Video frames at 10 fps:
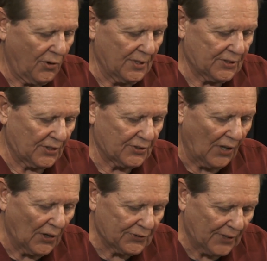through its
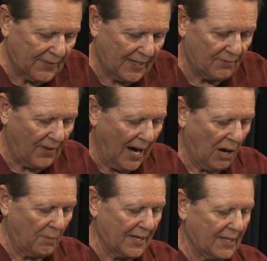assaults on the
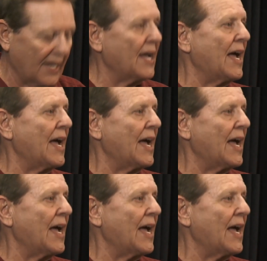environment